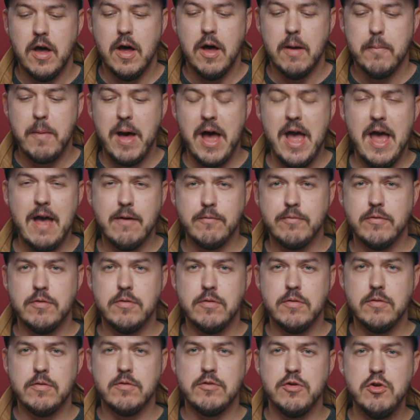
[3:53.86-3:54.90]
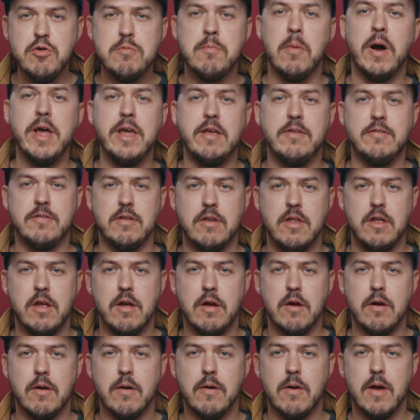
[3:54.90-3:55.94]
I have two mics in
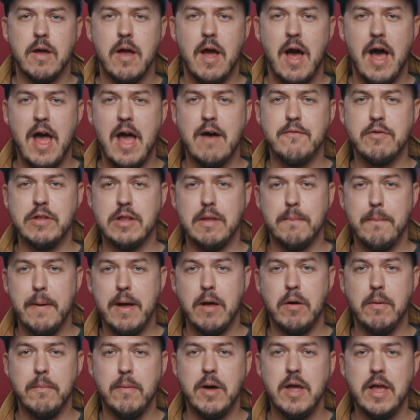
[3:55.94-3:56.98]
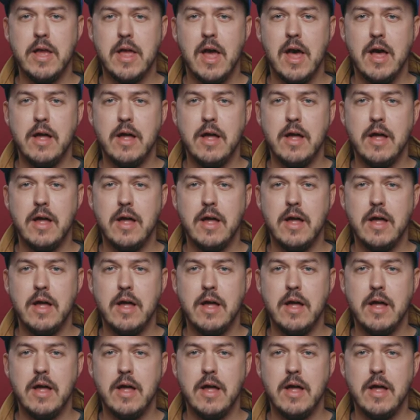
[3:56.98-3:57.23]
here. I have a lapel mic